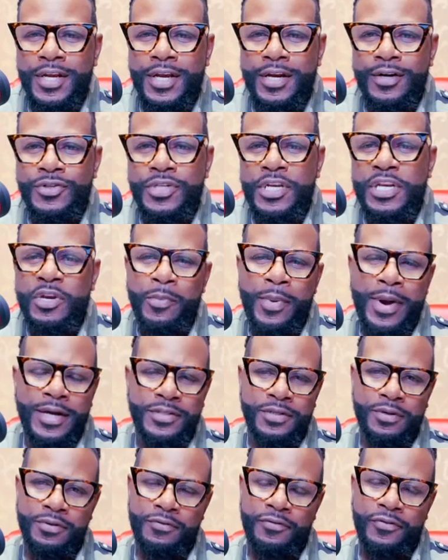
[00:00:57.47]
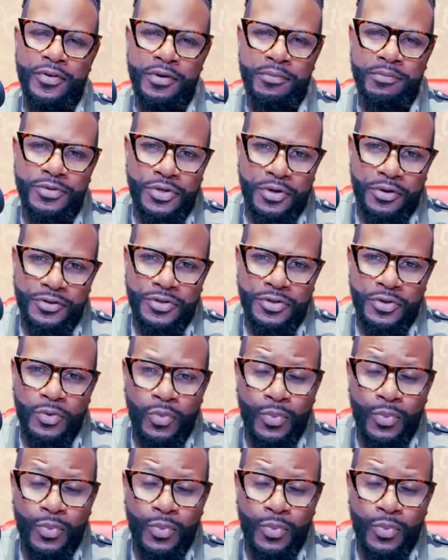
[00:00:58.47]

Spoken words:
here, Senior Pastor of the Freedom Church,